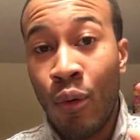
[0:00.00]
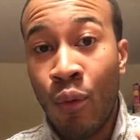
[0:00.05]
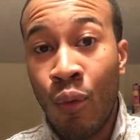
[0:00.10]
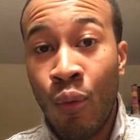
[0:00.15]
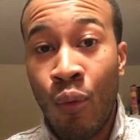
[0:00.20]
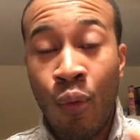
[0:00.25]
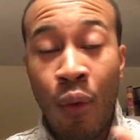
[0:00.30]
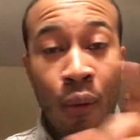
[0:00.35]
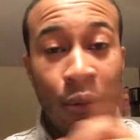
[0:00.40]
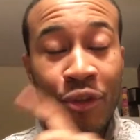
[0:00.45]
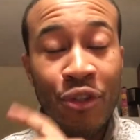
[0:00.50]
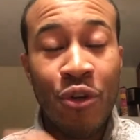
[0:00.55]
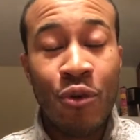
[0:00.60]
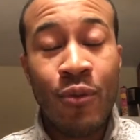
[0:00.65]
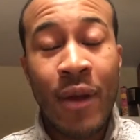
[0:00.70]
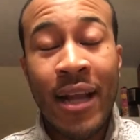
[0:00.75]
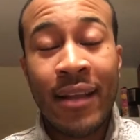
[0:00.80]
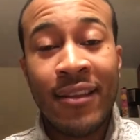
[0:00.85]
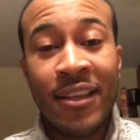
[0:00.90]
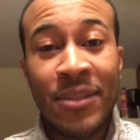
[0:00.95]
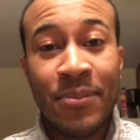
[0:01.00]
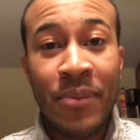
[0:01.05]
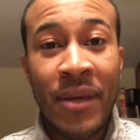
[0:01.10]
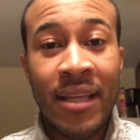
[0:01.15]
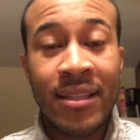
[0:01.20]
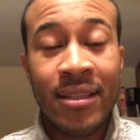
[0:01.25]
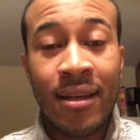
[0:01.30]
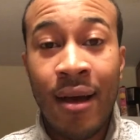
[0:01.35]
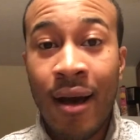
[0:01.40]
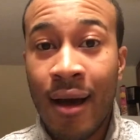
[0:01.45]
what would you rate this
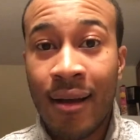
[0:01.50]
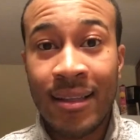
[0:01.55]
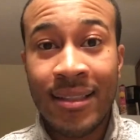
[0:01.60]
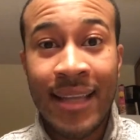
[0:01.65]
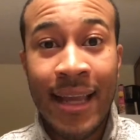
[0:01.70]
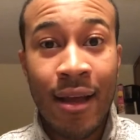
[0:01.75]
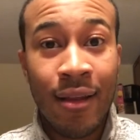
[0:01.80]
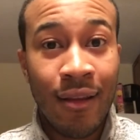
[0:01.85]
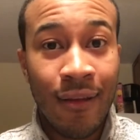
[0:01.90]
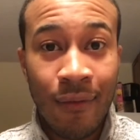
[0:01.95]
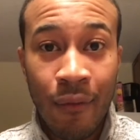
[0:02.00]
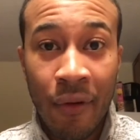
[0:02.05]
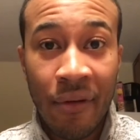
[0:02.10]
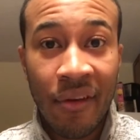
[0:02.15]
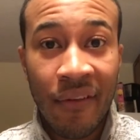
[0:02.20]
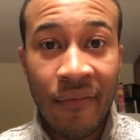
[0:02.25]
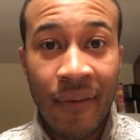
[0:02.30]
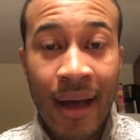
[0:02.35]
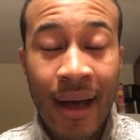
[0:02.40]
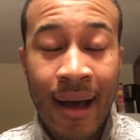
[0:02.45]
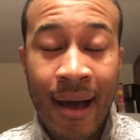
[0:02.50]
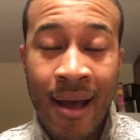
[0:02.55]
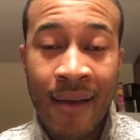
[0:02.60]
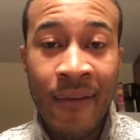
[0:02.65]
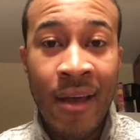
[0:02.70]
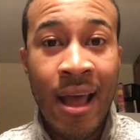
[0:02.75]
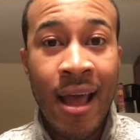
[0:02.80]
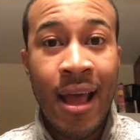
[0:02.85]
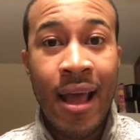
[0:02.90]
pizza on a scale of 1 to 5?